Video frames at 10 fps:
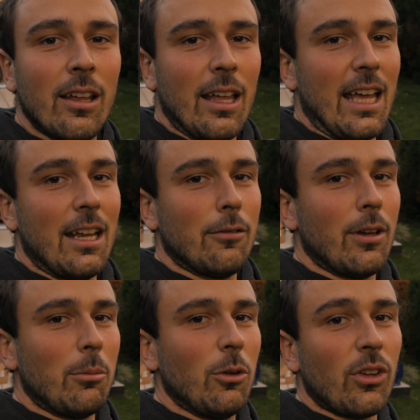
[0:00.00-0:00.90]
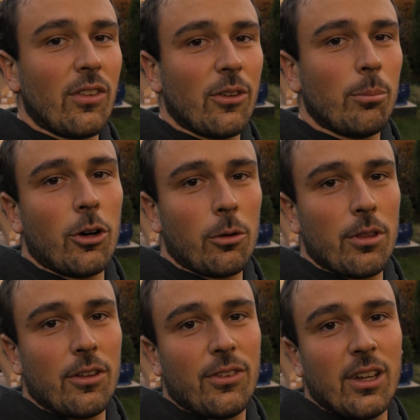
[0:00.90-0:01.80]
and if I'm using this board
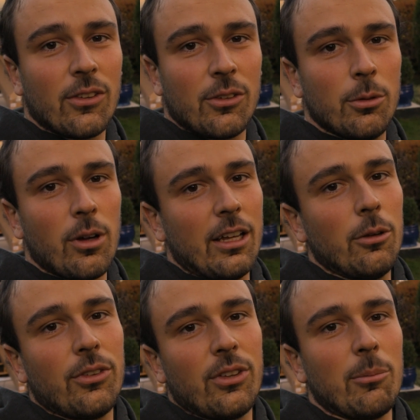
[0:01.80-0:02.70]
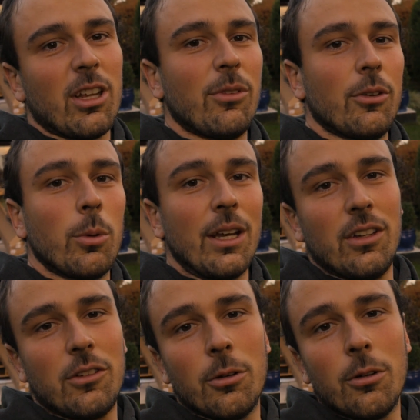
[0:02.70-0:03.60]
with a 6.2 I use sometimes a
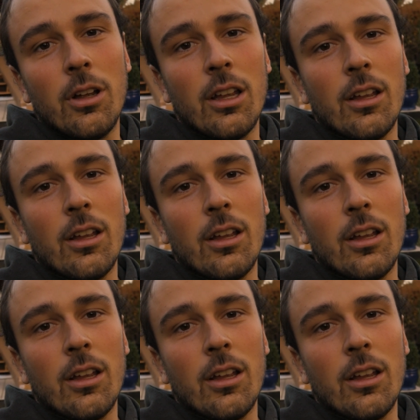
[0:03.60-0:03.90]
22.